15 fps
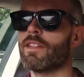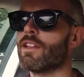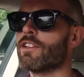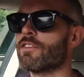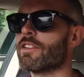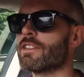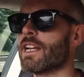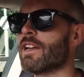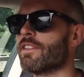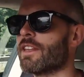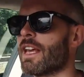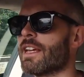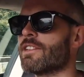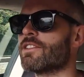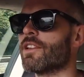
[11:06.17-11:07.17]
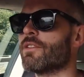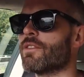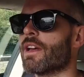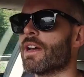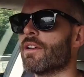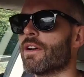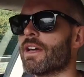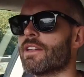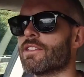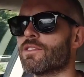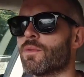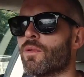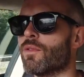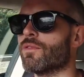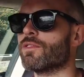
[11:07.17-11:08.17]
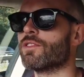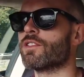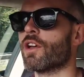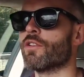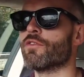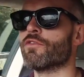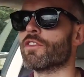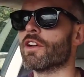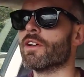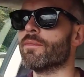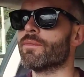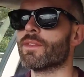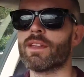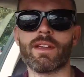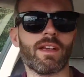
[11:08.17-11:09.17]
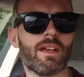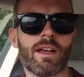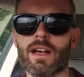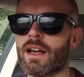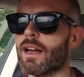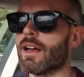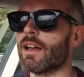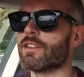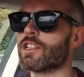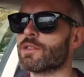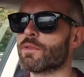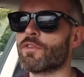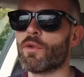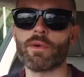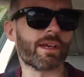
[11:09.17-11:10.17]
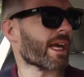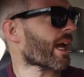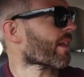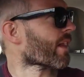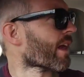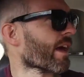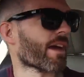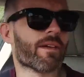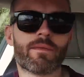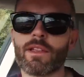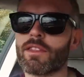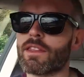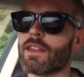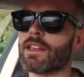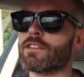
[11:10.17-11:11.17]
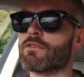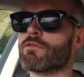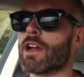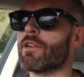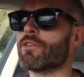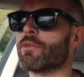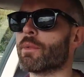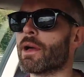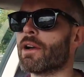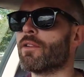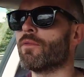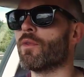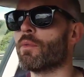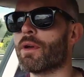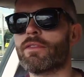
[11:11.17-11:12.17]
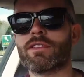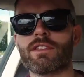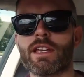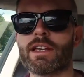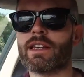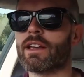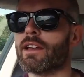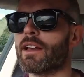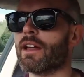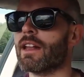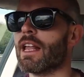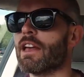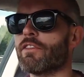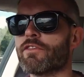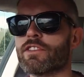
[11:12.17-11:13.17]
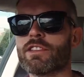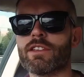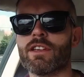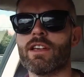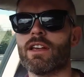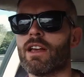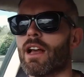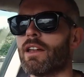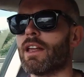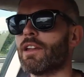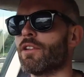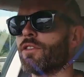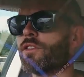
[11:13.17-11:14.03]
thundering down the A2 now, heading towards Dover. And just before we get there, I think there's a roundabout where we have to take a left and head